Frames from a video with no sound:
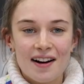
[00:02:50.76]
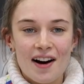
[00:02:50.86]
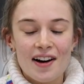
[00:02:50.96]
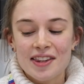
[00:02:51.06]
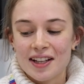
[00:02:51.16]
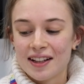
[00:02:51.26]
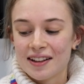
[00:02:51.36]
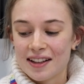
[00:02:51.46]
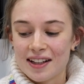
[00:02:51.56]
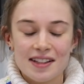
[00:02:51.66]
I
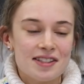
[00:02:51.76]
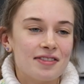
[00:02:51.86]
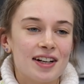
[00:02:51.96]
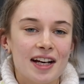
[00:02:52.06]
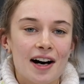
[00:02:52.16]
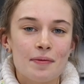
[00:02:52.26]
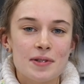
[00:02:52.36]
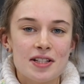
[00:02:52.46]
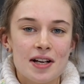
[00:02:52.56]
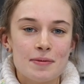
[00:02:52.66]
think it's really
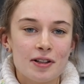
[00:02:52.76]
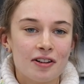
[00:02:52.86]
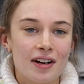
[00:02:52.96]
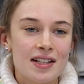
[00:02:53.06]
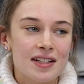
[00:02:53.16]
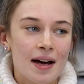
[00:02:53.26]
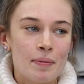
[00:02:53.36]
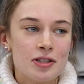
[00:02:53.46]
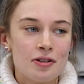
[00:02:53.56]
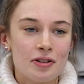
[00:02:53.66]
helped in terms of creating
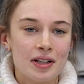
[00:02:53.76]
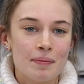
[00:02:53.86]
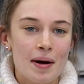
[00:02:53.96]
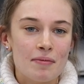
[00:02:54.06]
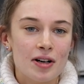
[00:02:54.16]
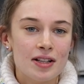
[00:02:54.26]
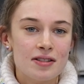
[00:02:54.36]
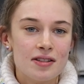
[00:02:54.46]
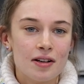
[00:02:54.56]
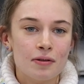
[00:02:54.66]
episodic
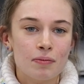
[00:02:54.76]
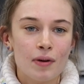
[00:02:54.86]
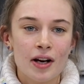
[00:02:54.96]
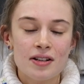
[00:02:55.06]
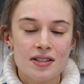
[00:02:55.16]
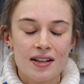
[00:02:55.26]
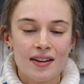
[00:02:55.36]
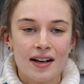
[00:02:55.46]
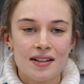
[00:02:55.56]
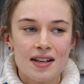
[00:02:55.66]
memories. So when I sit
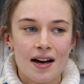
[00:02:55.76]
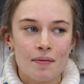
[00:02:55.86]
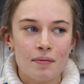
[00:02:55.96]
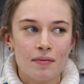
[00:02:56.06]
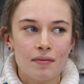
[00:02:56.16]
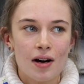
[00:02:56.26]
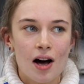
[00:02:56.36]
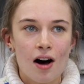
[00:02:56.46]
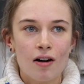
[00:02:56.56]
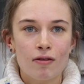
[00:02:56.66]
in that exam,
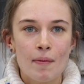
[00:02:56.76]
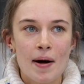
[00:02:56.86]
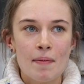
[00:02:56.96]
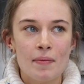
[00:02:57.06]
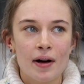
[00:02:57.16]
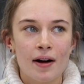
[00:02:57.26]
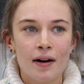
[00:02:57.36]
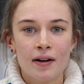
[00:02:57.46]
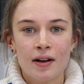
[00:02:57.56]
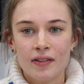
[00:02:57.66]
I'll
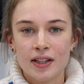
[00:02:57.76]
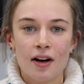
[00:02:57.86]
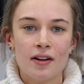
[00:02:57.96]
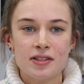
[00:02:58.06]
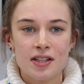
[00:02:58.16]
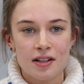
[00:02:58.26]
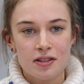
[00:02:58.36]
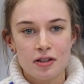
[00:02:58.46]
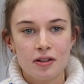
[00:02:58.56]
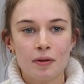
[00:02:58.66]
remember the answer
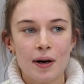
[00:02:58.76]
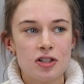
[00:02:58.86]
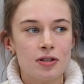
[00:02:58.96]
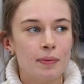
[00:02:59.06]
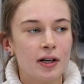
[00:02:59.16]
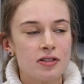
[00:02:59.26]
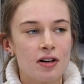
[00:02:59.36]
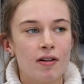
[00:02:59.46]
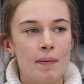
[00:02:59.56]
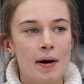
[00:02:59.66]
to the question because
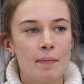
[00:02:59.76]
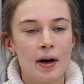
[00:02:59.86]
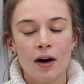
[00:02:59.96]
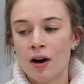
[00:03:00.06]
I'll remember,